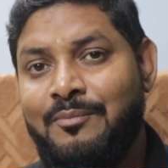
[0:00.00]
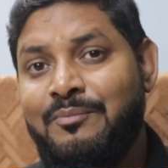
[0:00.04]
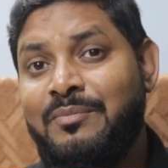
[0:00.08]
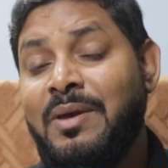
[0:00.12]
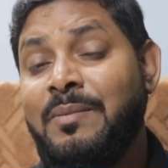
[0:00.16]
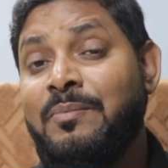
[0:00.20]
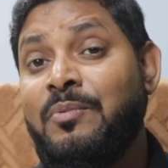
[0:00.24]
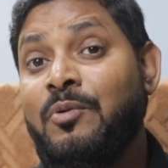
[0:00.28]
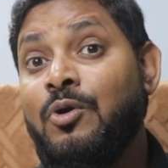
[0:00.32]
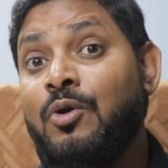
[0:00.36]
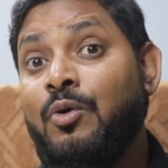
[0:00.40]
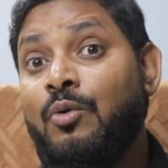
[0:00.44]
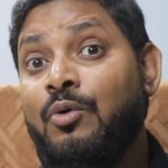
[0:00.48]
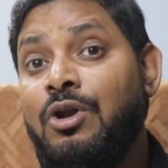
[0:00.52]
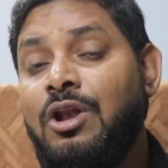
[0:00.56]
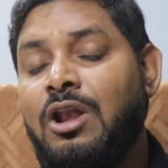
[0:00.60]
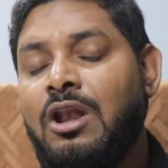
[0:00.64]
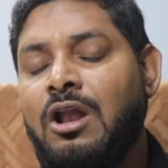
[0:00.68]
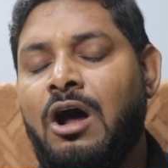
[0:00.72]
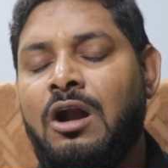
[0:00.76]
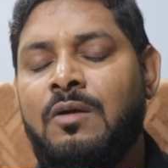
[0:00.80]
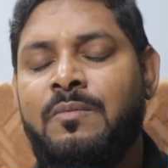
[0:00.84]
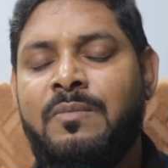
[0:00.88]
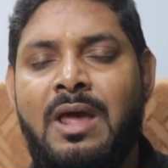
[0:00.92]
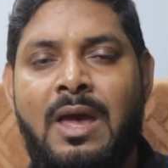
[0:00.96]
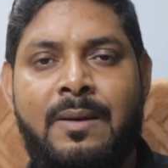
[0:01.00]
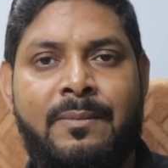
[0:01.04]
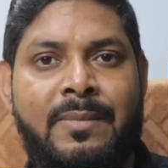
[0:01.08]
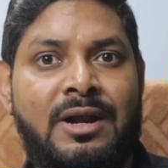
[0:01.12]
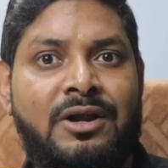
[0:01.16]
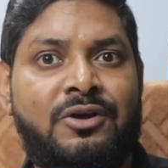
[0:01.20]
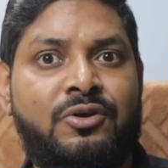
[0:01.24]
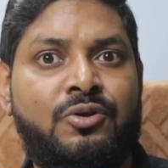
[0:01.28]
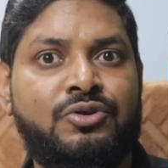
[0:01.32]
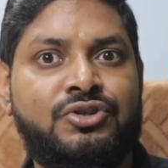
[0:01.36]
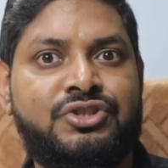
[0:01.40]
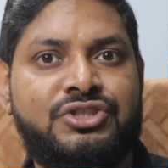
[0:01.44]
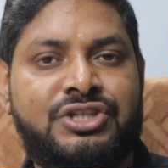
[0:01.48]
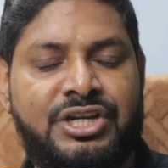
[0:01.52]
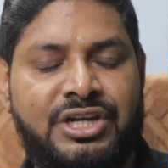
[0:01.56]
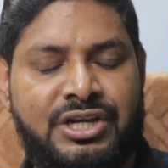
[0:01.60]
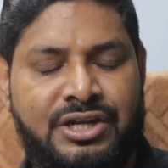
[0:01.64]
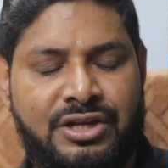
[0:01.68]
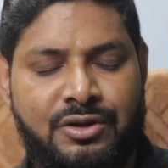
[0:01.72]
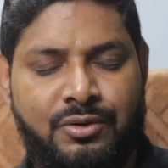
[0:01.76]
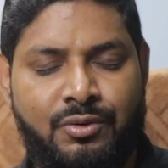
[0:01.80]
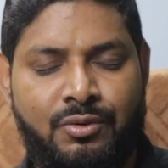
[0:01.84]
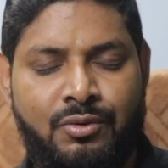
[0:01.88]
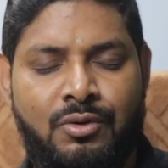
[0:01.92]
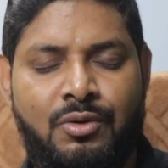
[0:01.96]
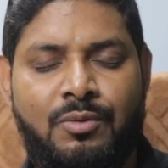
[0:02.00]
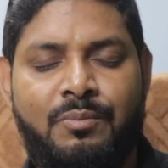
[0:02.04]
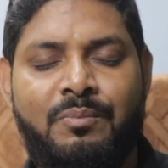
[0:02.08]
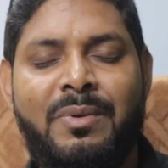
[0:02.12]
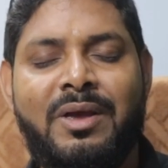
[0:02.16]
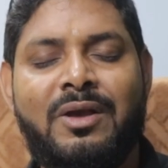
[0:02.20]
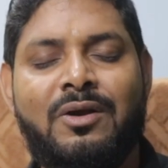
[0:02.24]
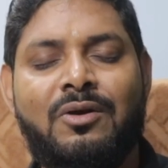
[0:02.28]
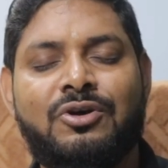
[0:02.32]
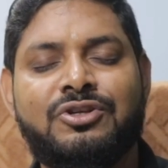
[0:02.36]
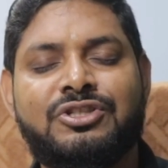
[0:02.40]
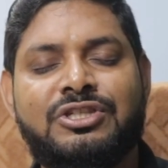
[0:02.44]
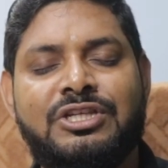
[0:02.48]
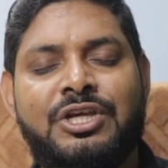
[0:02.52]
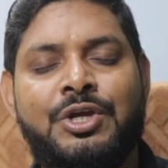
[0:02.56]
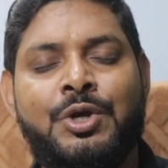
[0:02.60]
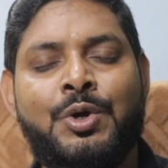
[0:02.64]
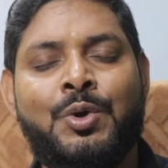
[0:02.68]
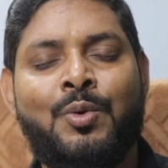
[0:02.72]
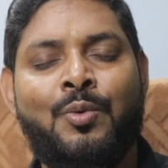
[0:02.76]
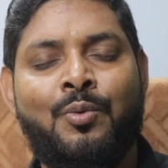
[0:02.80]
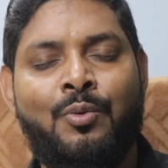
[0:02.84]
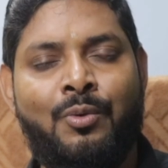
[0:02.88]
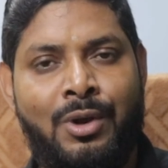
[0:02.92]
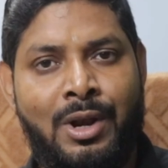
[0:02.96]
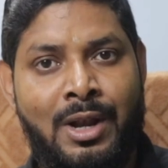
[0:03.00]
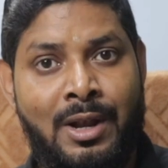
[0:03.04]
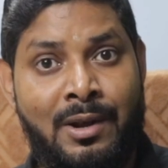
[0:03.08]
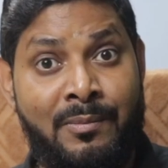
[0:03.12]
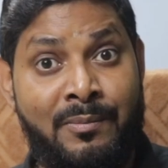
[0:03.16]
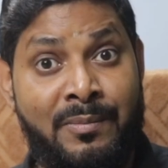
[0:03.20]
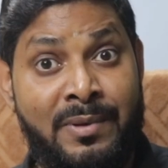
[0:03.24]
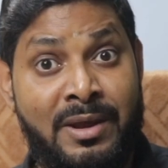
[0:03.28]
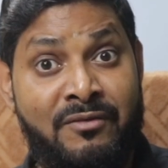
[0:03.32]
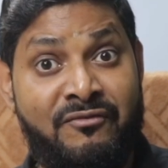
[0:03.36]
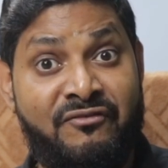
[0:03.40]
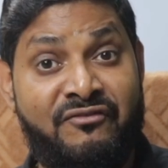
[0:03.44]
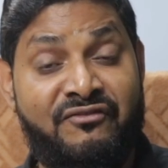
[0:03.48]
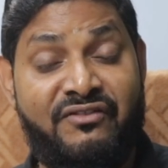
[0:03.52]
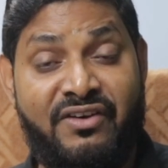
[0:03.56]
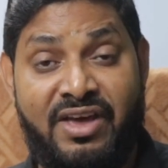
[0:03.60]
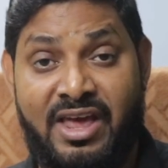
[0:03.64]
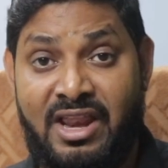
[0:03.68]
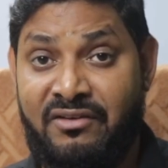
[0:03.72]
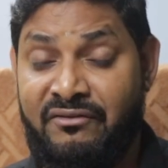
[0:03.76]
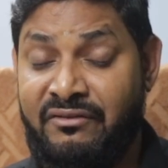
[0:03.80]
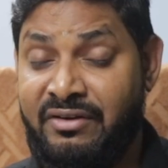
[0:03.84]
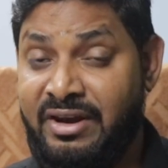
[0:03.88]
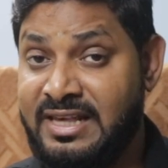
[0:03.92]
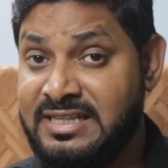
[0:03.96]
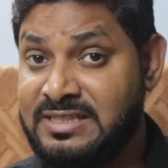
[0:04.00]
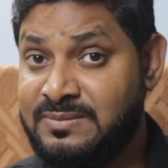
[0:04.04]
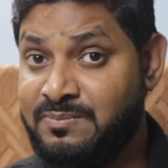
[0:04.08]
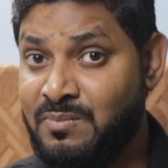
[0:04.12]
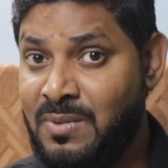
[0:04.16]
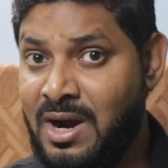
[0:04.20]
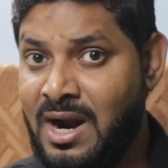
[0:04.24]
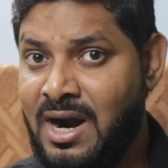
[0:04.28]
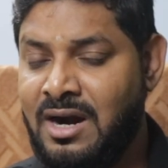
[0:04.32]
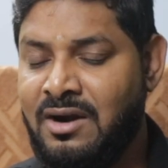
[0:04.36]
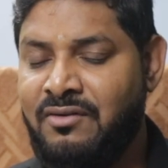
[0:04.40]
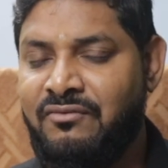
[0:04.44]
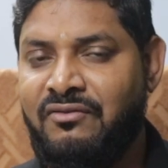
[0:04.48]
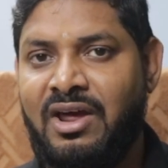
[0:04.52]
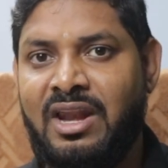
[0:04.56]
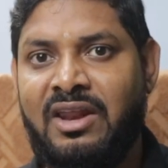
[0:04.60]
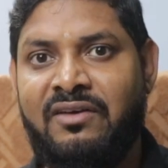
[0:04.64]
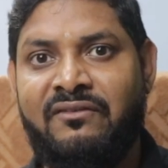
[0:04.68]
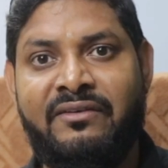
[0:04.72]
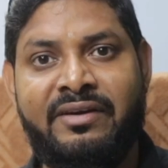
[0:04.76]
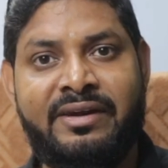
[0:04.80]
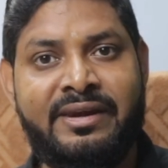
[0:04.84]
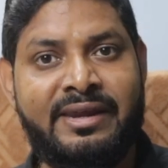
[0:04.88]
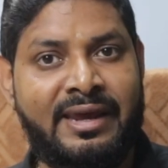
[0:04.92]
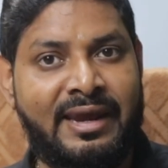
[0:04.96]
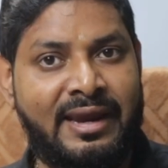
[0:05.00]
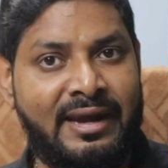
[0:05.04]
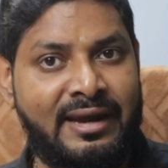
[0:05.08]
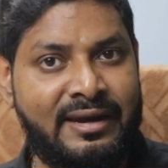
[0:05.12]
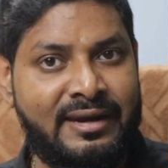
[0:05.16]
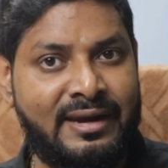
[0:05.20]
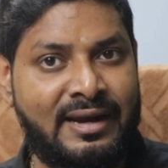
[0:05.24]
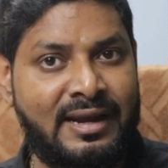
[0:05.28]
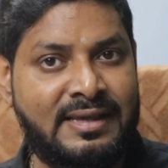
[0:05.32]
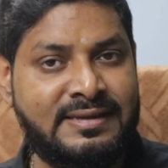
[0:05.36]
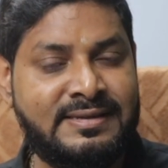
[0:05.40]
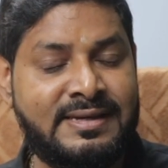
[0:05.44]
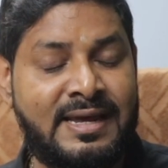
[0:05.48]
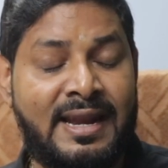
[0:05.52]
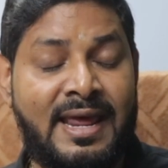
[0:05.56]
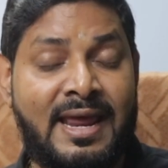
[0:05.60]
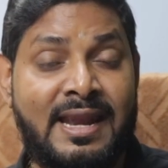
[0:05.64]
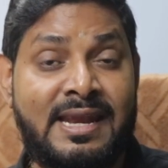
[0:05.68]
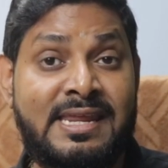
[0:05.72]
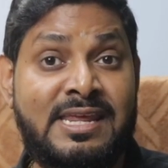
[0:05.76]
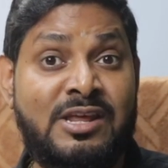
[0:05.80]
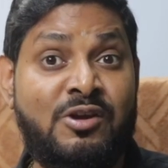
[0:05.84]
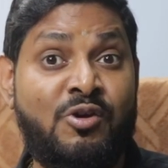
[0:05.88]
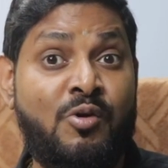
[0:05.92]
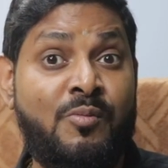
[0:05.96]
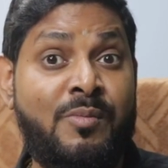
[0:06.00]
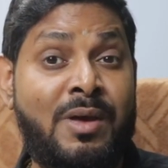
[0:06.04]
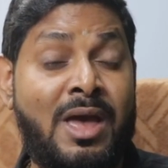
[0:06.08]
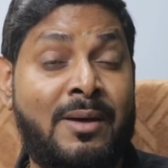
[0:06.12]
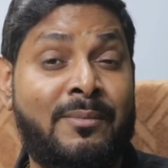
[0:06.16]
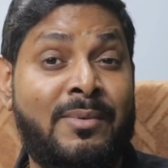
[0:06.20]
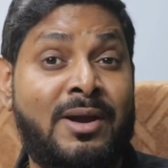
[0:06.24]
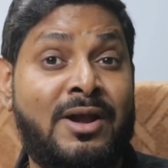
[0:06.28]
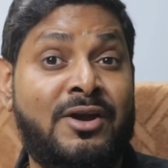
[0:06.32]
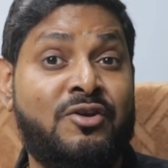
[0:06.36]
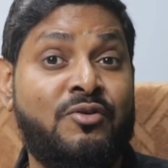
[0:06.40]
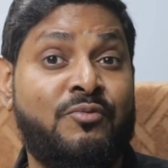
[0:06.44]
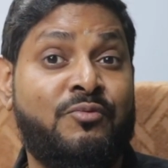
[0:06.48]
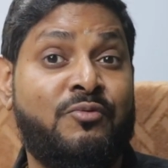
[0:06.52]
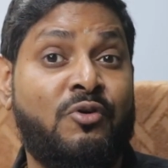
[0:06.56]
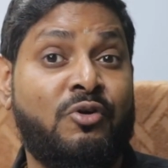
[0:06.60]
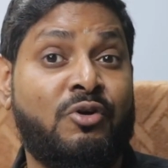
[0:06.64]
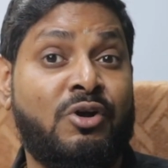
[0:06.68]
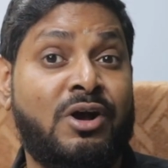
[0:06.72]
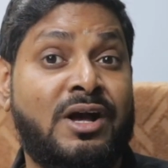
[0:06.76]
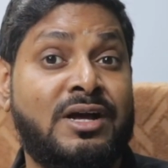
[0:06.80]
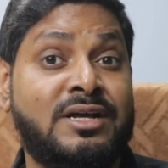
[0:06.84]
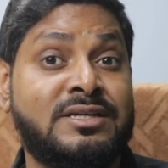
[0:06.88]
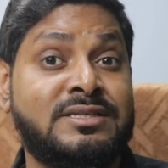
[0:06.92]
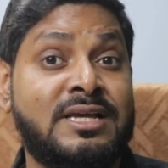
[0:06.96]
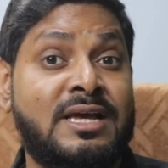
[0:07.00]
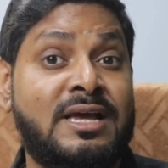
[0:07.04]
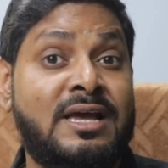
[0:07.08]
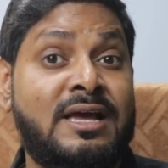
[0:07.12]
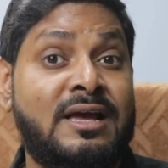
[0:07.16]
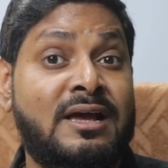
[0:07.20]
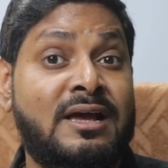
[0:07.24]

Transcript: People will not be able to cheat you, because you will be very, very smart, very, very intelligent, and you will be able to focus